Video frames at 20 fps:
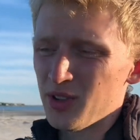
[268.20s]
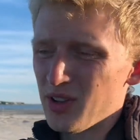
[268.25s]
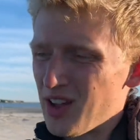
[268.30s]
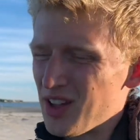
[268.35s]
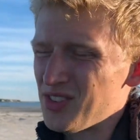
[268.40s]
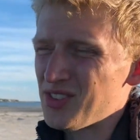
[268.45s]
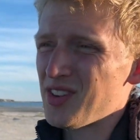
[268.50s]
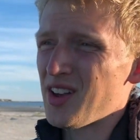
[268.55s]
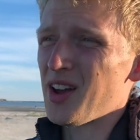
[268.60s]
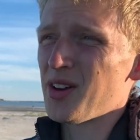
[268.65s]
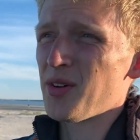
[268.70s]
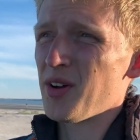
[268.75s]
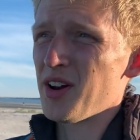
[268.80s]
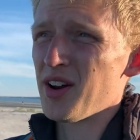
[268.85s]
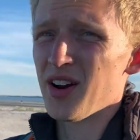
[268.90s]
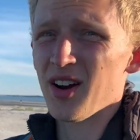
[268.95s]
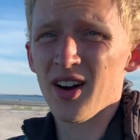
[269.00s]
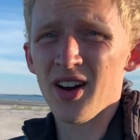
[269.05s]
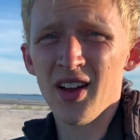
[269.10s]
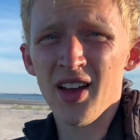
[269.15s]
lens on right
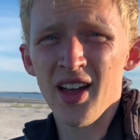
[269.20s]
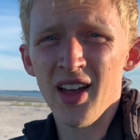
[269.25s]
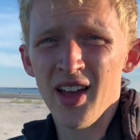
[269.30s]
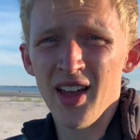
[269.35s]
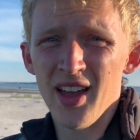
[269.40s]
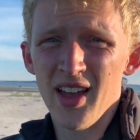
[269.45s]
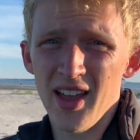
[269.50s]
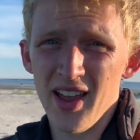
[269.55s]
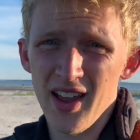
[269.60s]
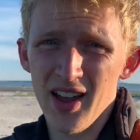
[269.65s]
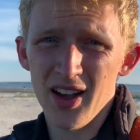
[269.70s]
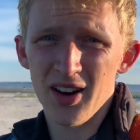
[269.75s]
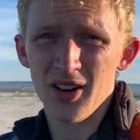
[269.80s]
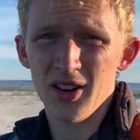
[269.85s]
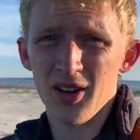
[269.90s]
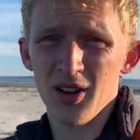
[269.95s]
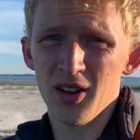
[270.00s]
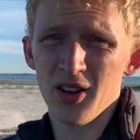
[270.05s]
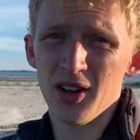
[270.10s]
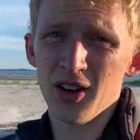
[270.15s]
here,
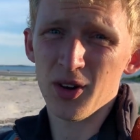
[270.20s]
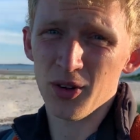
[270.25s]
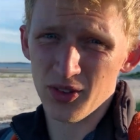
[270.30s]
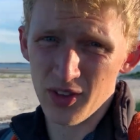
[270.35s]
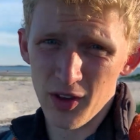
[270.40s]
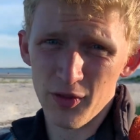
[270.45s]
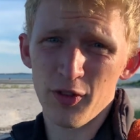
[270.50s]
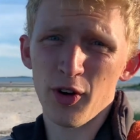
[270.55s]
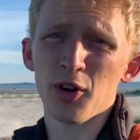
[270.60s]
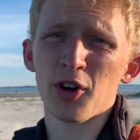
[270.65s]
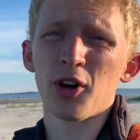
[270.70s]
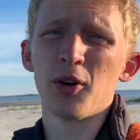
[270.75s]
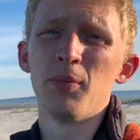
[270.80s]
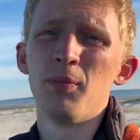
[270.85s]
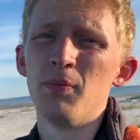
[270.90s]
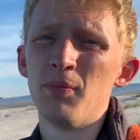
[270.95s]
and here's that photo.